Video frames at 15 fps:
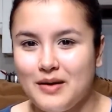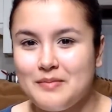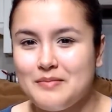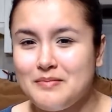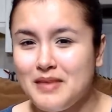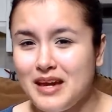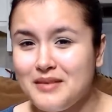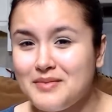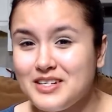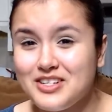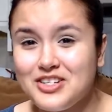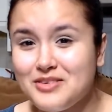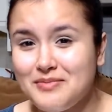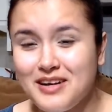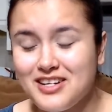Maybe she
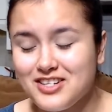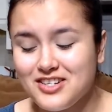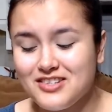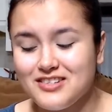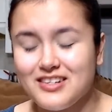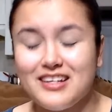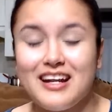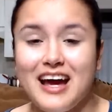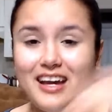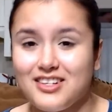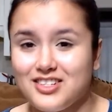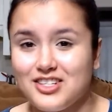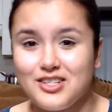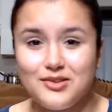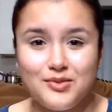mentions it as
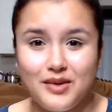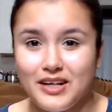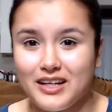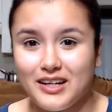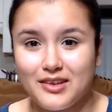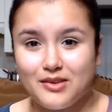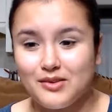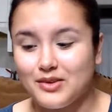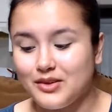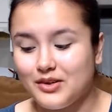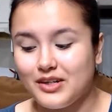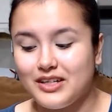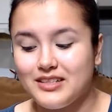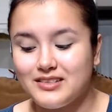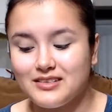she's running it through the crease.